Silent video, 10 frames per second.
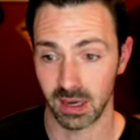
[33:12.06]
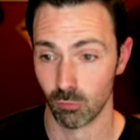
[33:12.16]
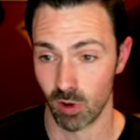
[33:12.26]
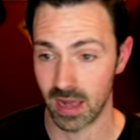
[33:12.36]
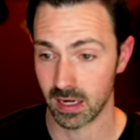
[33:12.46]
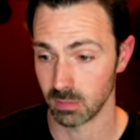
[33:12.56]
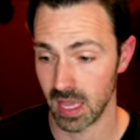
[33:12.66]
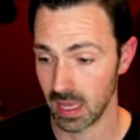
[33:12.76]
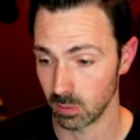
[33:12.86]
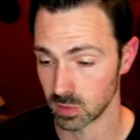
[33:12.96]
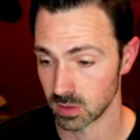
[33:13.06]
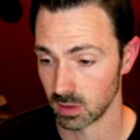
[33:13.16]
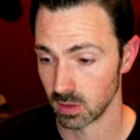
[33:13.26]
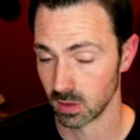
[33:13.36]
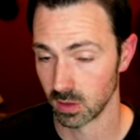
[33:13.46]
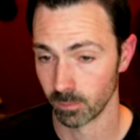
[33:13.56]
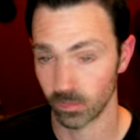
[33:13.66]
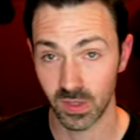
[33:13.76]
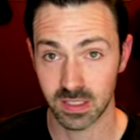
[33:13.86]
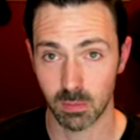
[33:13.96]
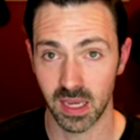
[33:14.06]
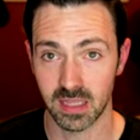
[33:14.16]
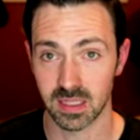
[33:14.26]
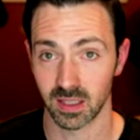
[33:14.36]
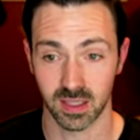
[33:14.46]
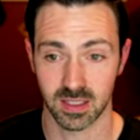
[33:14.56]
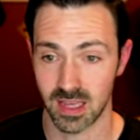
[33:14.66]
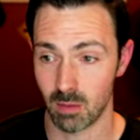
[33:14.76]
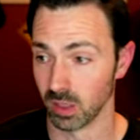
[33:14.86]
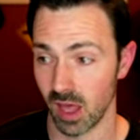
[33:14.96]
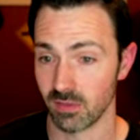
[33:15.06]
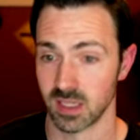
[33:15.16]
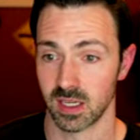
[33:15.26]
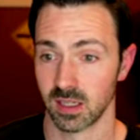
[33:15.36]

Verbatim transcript: random games. It's amazing. Like, Seb loves it.